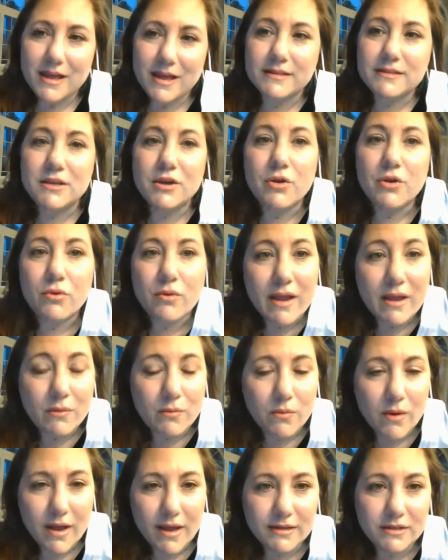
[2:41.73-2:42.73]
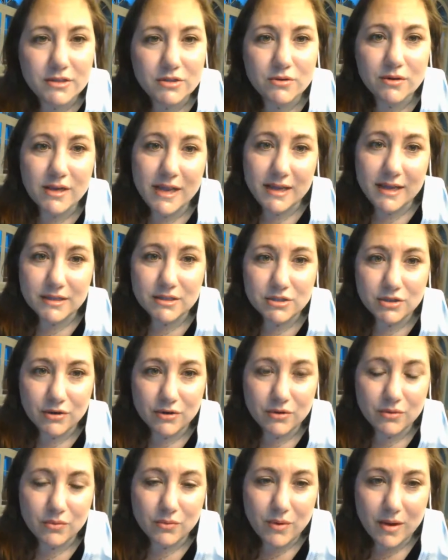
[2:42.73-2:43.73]
It's a great way to enhance
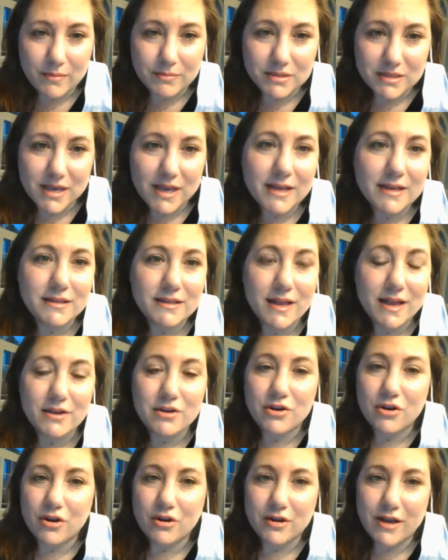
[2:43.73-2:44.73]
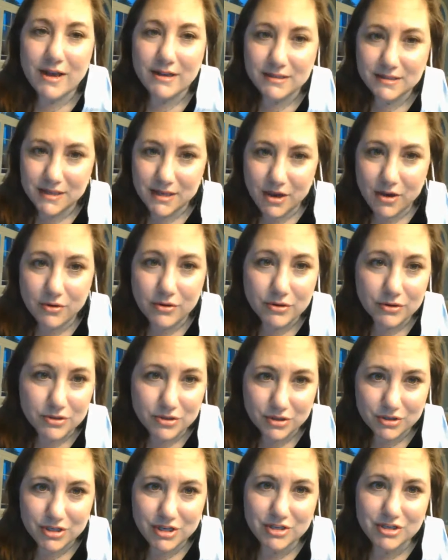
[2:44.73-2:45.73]
your website and your SEO, your
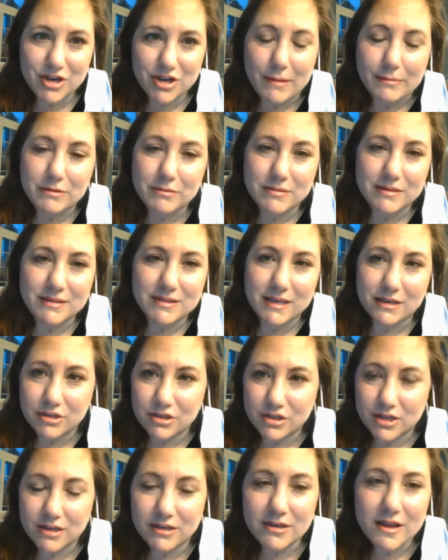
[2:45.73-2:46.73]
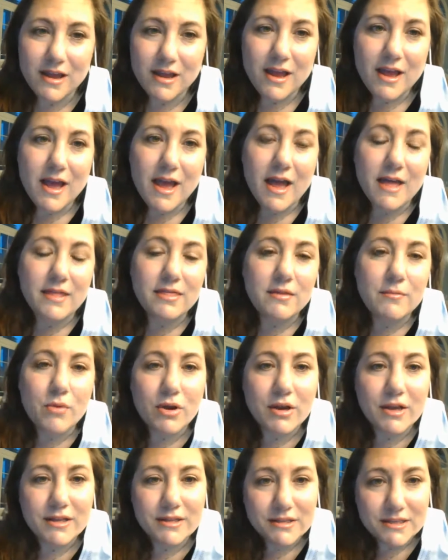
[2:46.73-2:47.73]
search engine optimization. And the
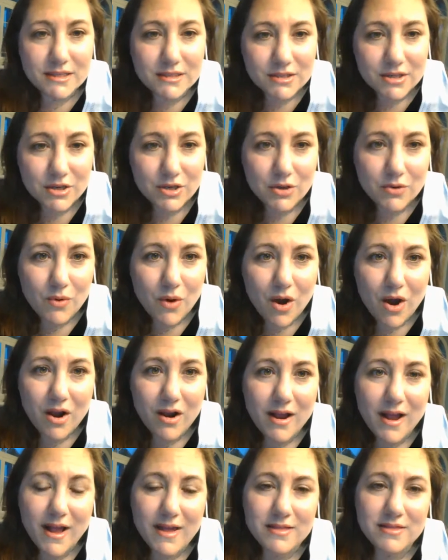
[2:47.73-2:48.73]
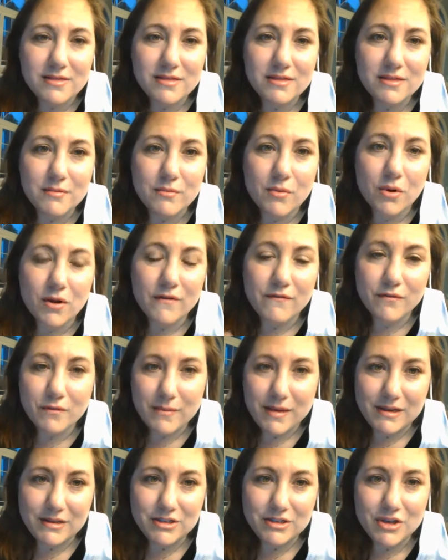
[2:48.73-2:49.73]
more consistent you are and the more
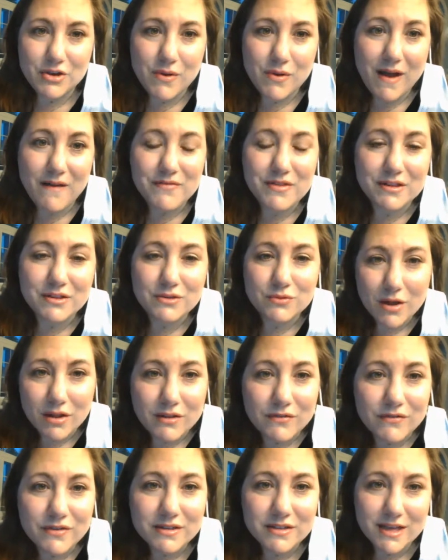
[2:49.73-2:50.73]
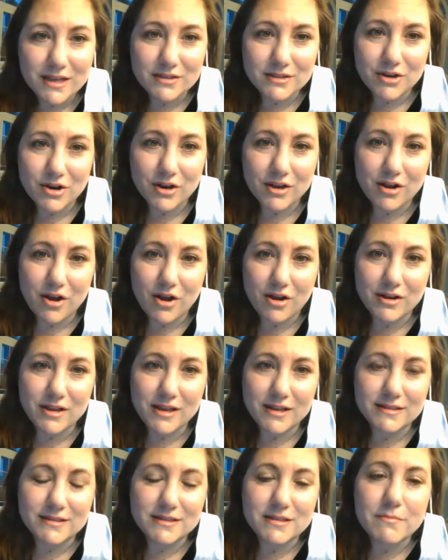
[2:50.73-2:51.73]
information you have that's relevant to that target
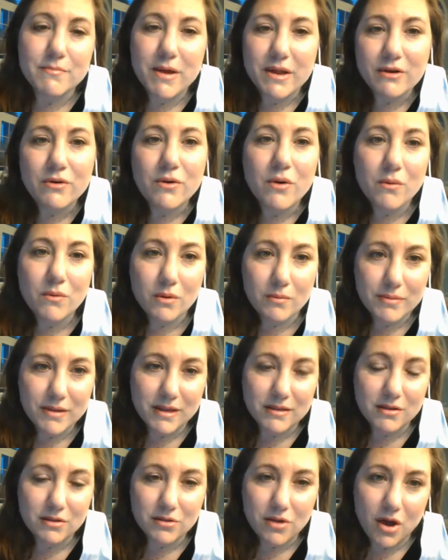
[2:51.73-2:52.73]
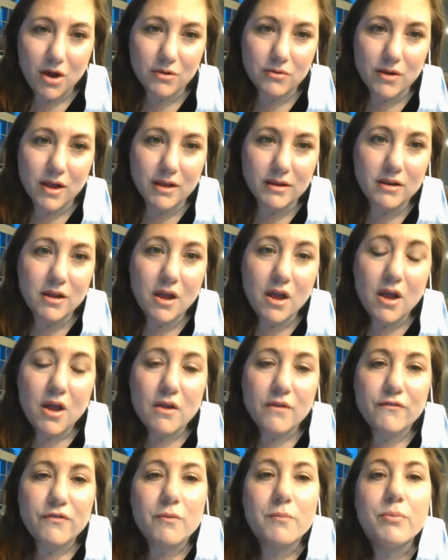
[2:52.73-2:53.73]
audience, the better it will be in the long run
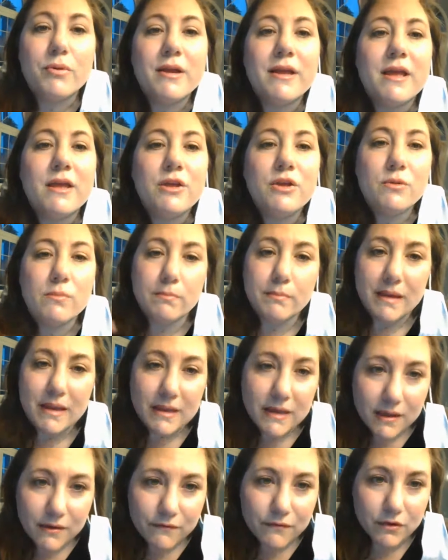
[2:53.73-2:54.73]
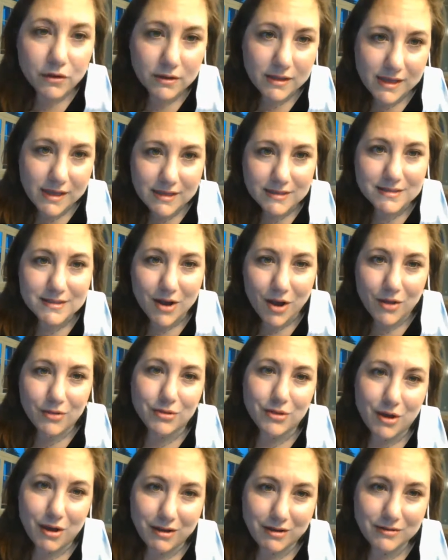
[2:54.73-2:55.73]
for bringing you meaningful leads
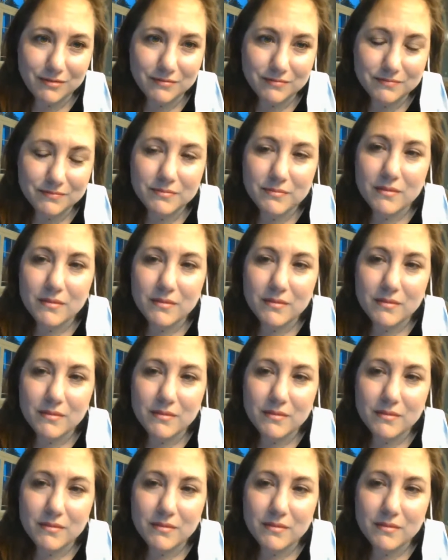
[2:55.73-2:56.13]
online.